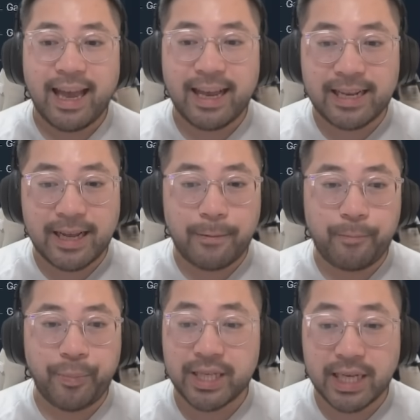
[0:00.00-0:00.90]
And
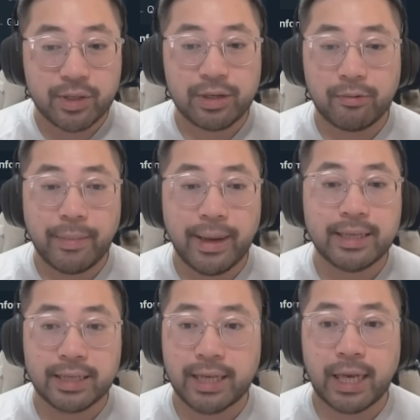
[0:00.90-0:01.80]
his S3
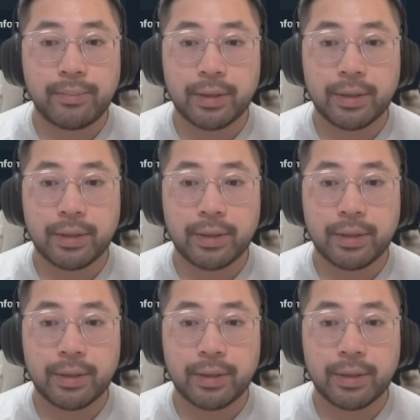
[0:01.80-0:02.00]
remains the same,